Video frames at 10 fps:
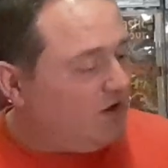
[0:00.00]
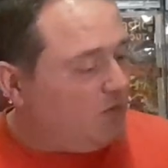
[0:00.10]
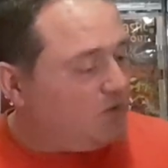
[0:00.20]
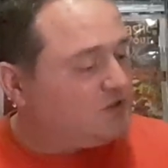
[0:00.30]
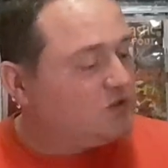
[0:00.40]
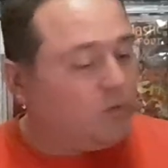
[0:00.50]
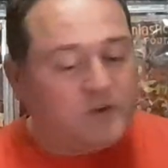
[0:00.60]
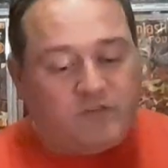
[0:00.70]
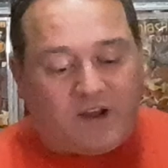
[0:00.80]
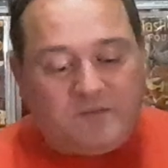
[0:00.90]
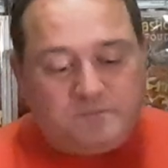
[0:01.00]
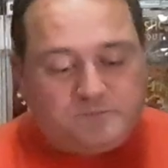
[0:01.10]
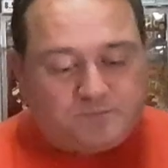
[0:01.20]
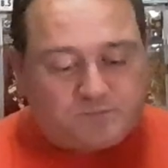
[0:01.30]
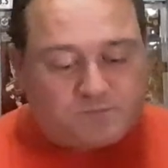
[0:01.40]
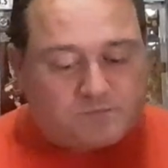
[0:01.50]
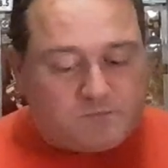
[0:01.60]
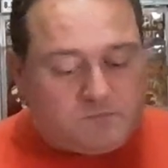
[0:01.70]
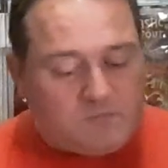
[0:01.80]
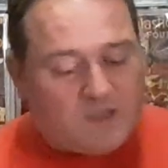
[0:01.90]
which is always fun.
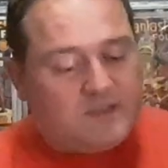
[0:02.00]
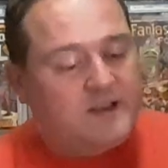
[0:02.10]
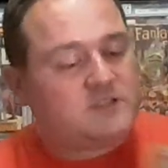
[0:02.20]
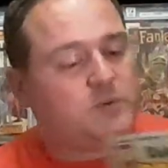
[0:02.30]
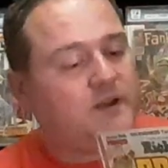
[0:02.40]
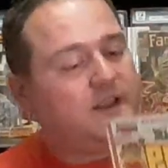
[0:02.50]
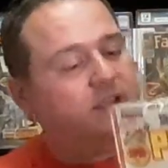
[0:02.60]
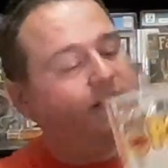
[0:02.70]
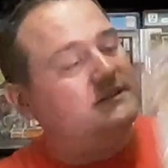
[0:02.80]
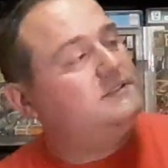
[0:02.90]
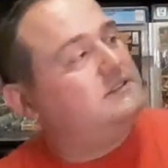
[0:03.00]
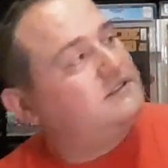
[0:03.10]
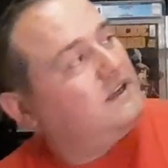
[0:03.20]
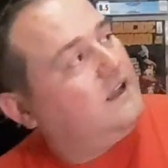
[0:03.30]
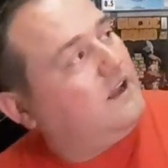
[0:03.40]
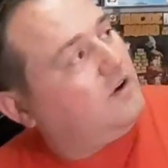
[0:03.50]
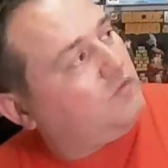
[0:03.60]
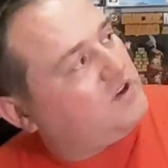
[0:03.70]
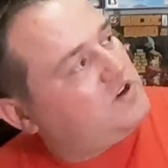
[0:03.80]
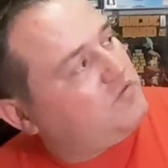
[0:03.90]
The next one is
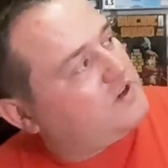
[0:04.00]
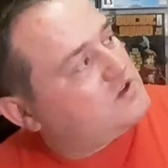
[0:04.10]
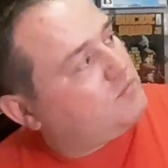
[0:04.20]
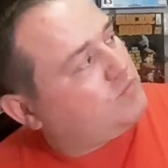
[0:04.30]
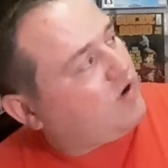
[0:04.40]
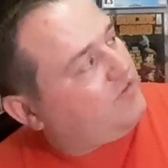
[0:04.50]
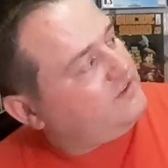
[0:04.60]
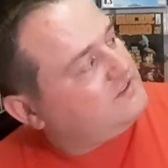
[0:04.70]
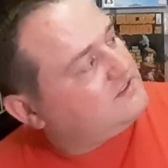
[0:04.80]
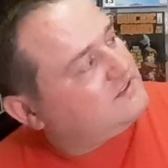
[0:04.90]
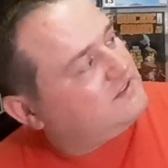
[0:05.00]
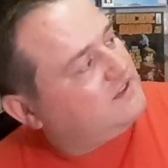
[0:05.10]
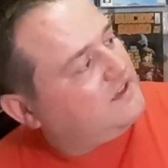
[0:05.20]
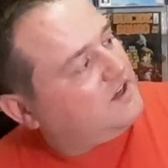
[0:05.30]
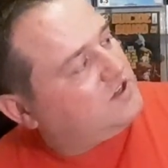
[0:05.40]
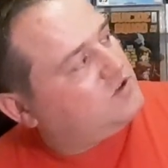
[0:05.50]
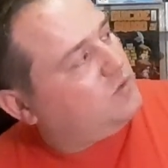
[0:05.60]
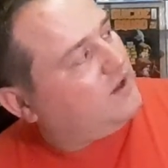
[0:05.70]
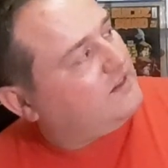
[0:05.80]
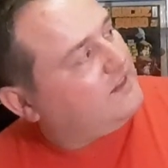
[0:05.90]
Richie Rich Profits issue
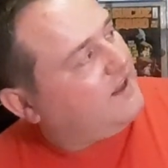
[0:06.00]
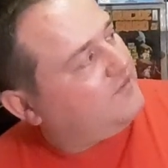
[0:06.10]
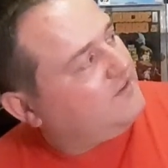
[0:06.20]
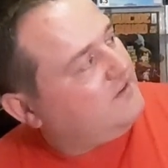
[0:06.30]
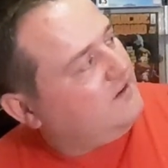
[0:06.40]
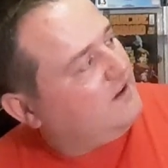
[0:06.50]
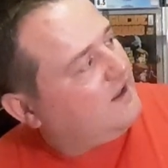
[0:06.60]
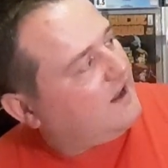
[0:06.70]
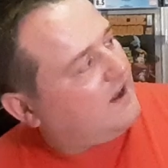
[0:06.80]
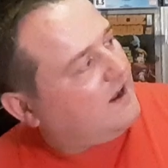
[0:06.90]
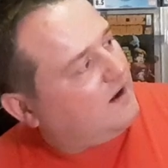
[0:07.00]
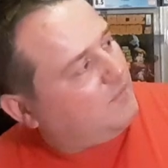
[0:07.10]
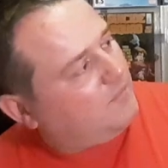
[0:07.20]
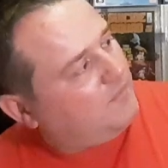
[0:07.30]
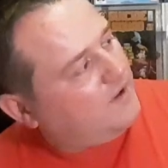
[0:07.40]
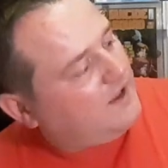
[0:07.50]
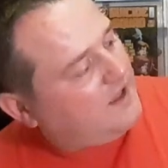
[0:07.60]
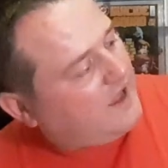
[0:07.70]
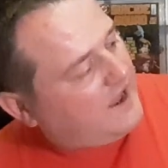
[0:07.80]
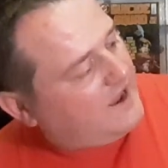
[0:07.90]
11,
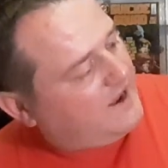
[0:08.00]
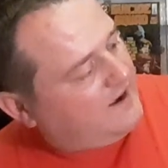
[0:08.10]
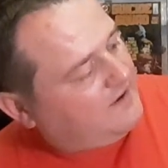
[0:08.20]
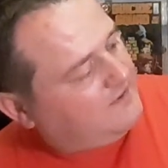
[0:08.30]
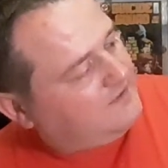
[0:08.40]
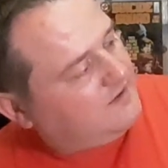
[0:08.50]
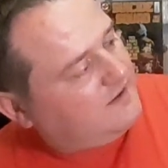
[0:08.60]
and